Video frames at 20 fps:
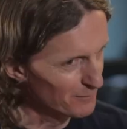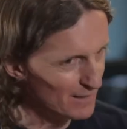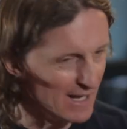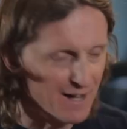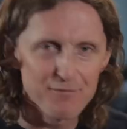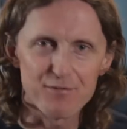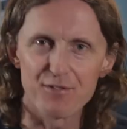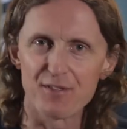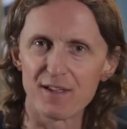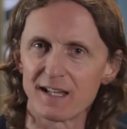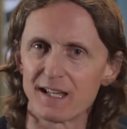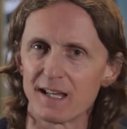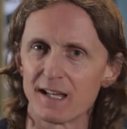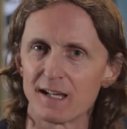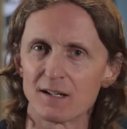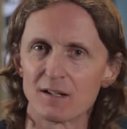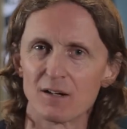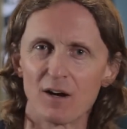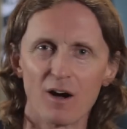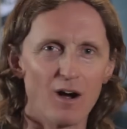left
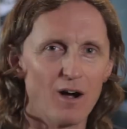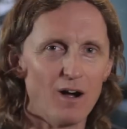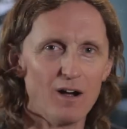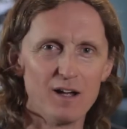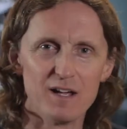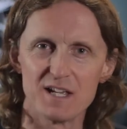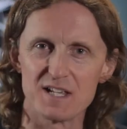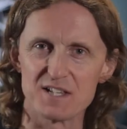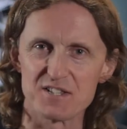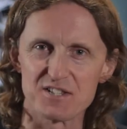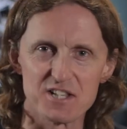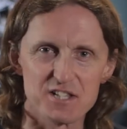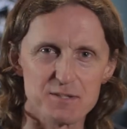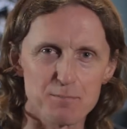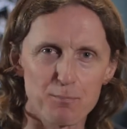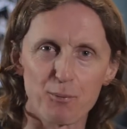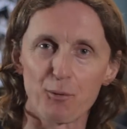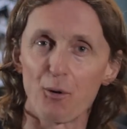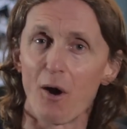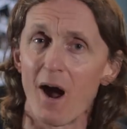thinking, is this
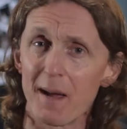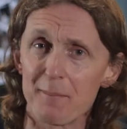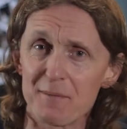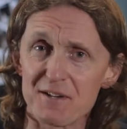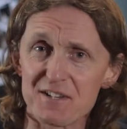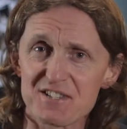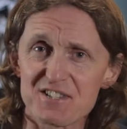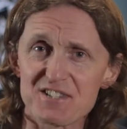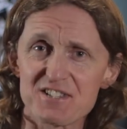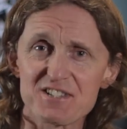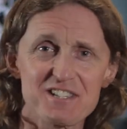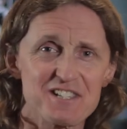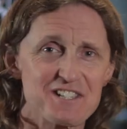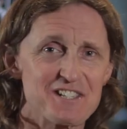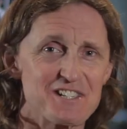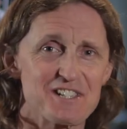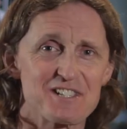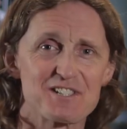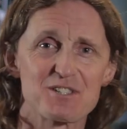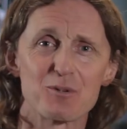Primus? Is
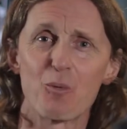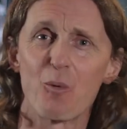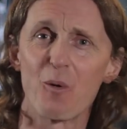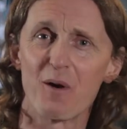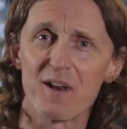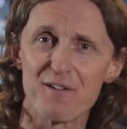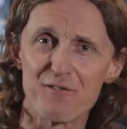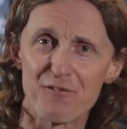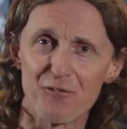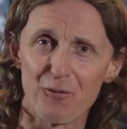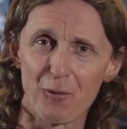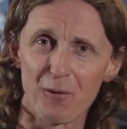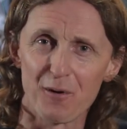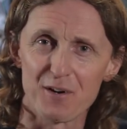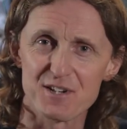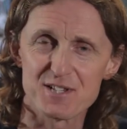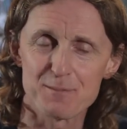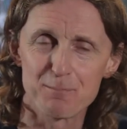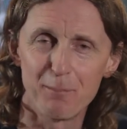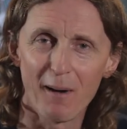this 24
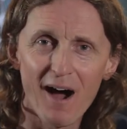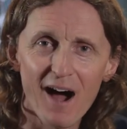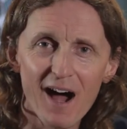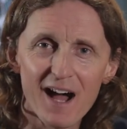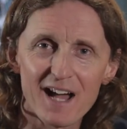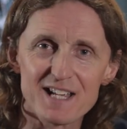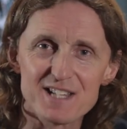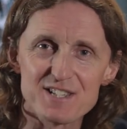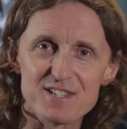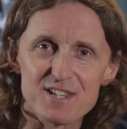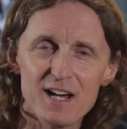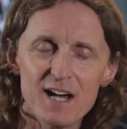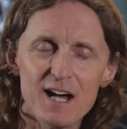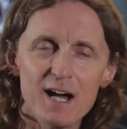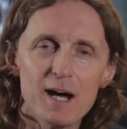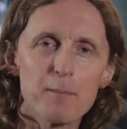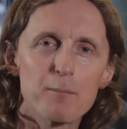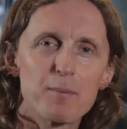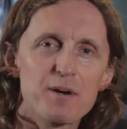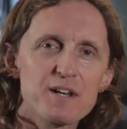Spies?
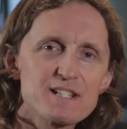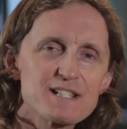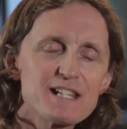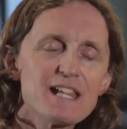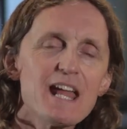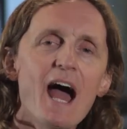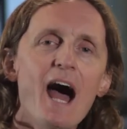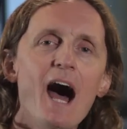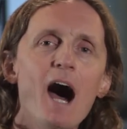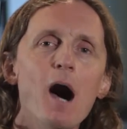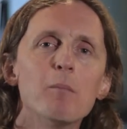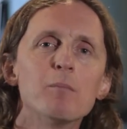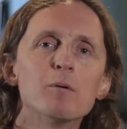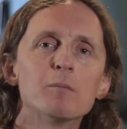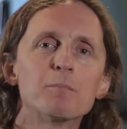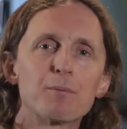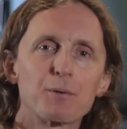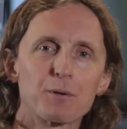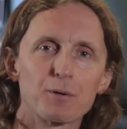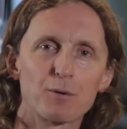But as the album
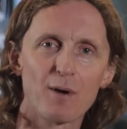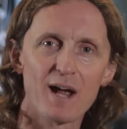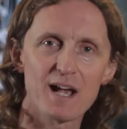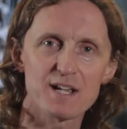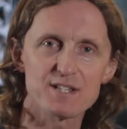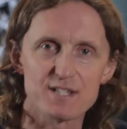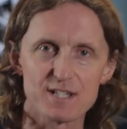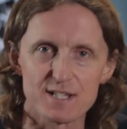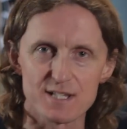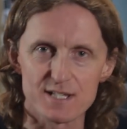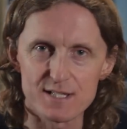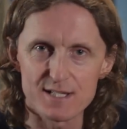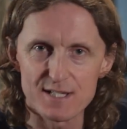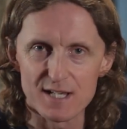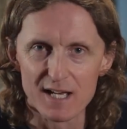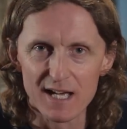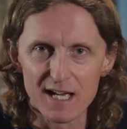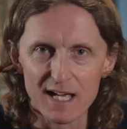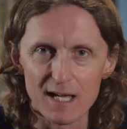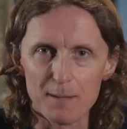progresses,
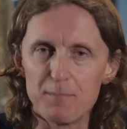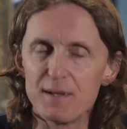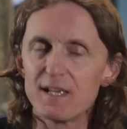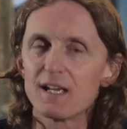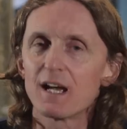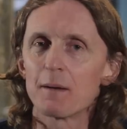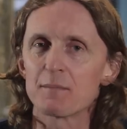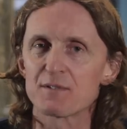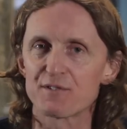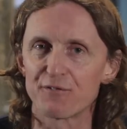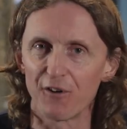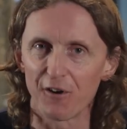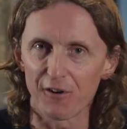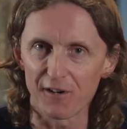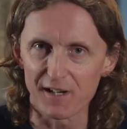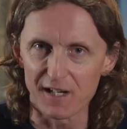it becomes very